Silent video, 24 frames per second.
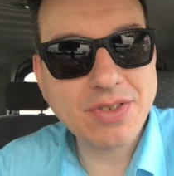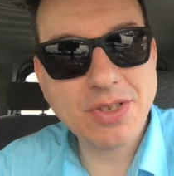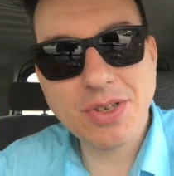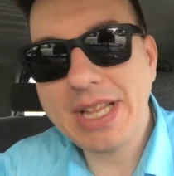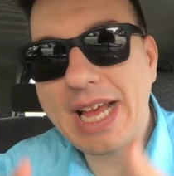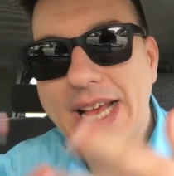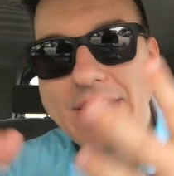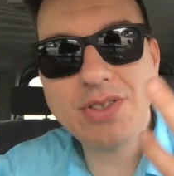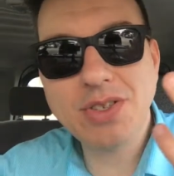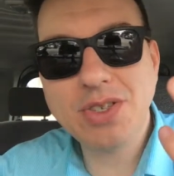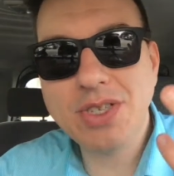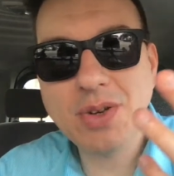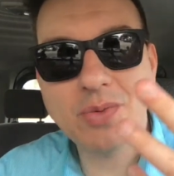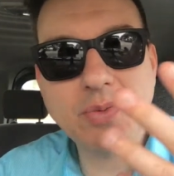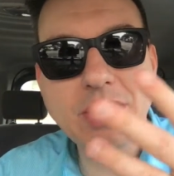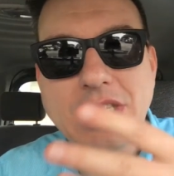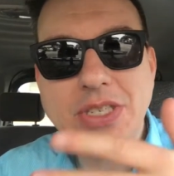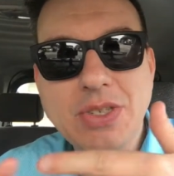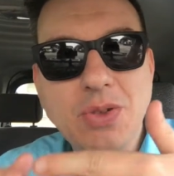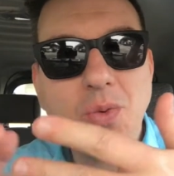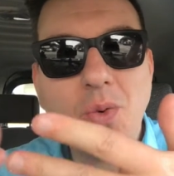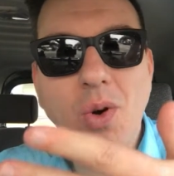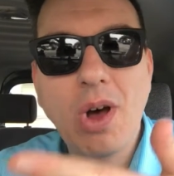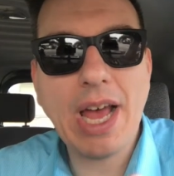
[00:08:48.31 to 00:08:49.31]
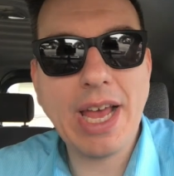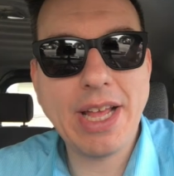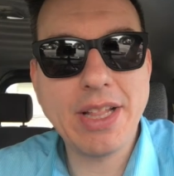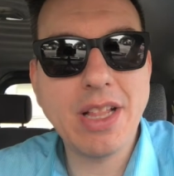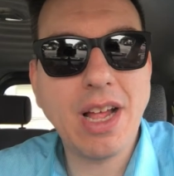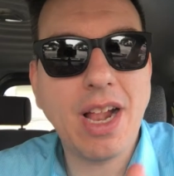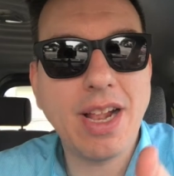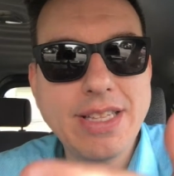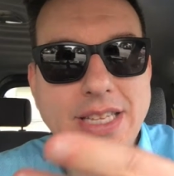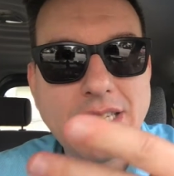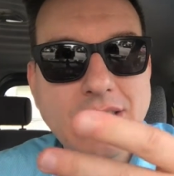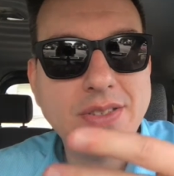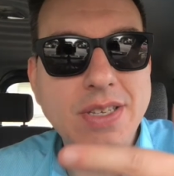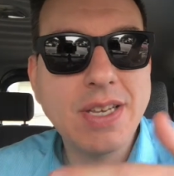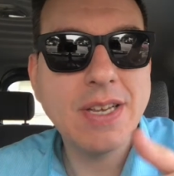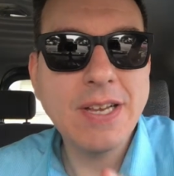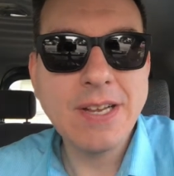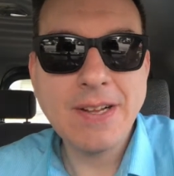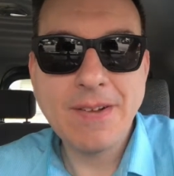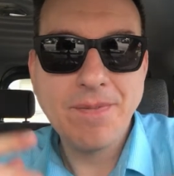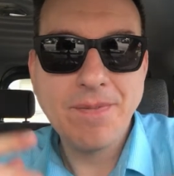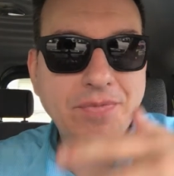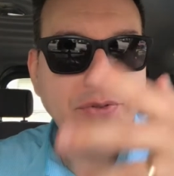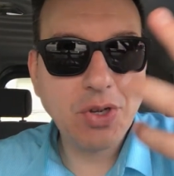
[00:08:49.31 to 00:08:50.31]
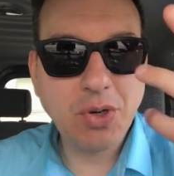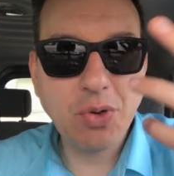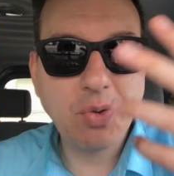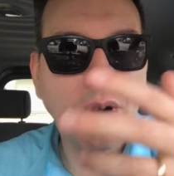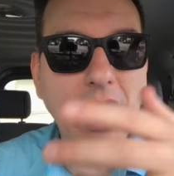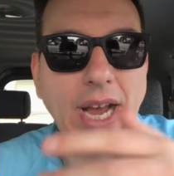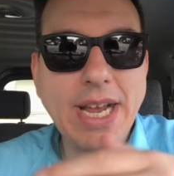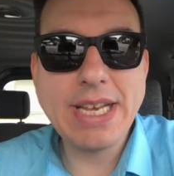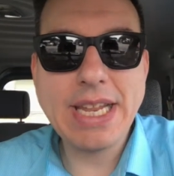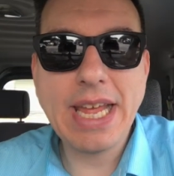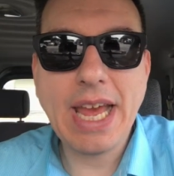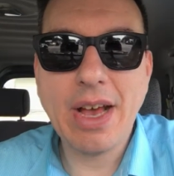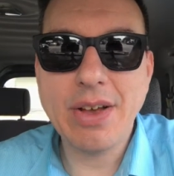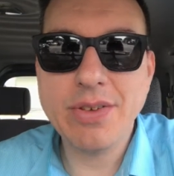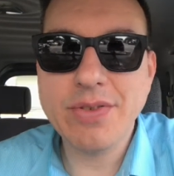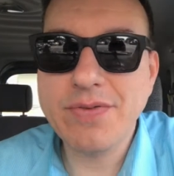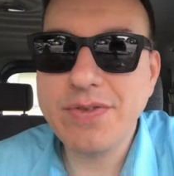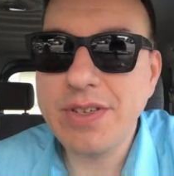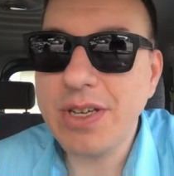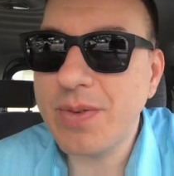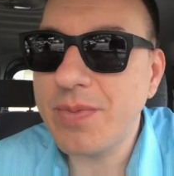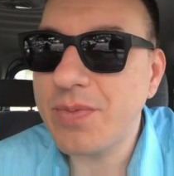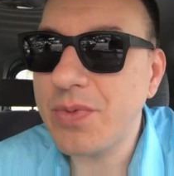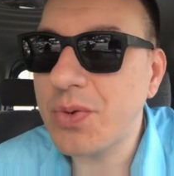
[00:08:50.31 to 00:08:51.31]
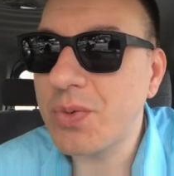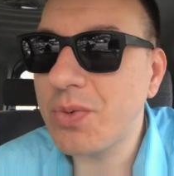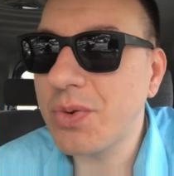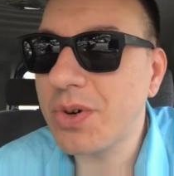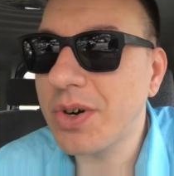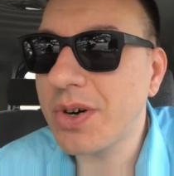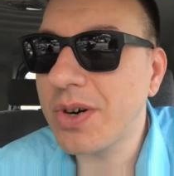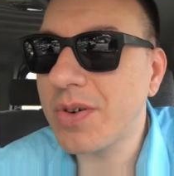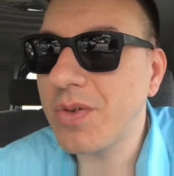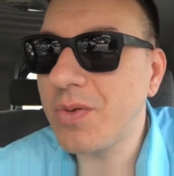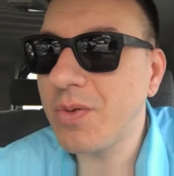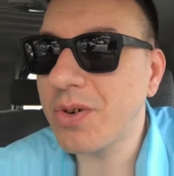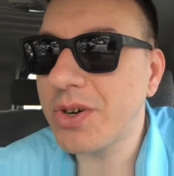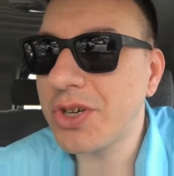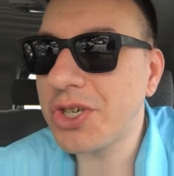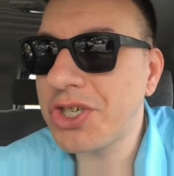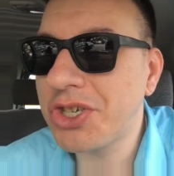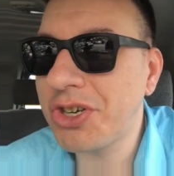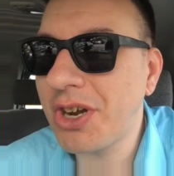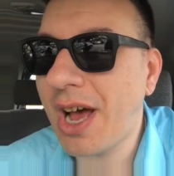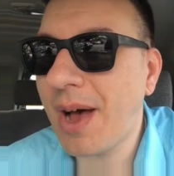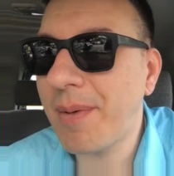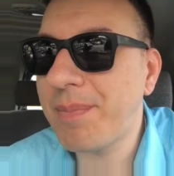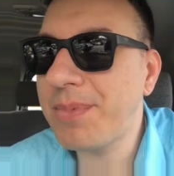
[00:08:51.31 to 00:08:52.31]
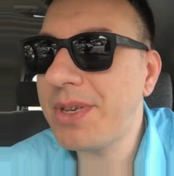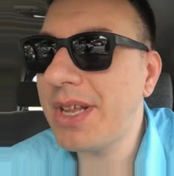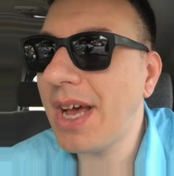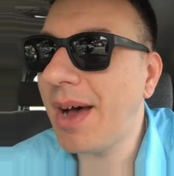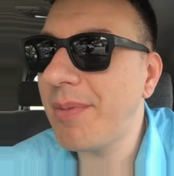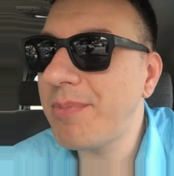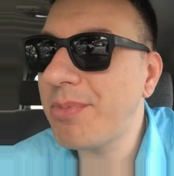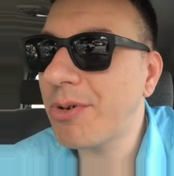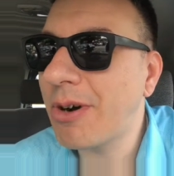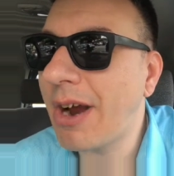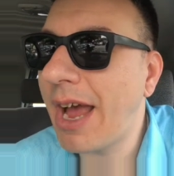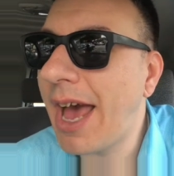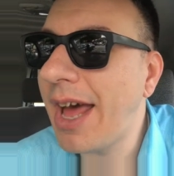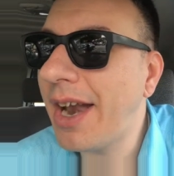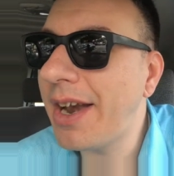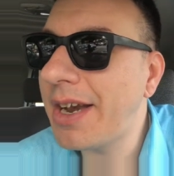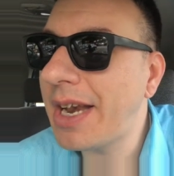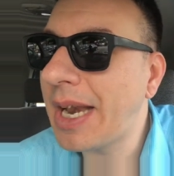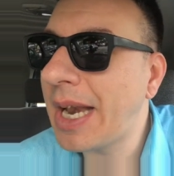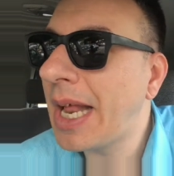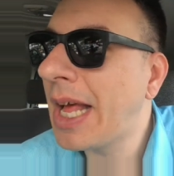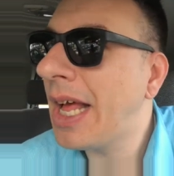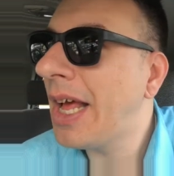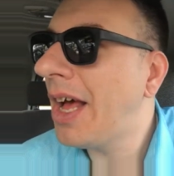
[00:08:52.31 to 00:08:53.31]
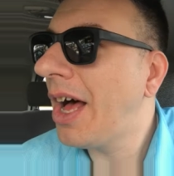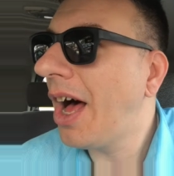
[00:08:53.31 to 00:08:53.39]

So that's the reason why a lot of these grindhouse films were chopped up, were edited.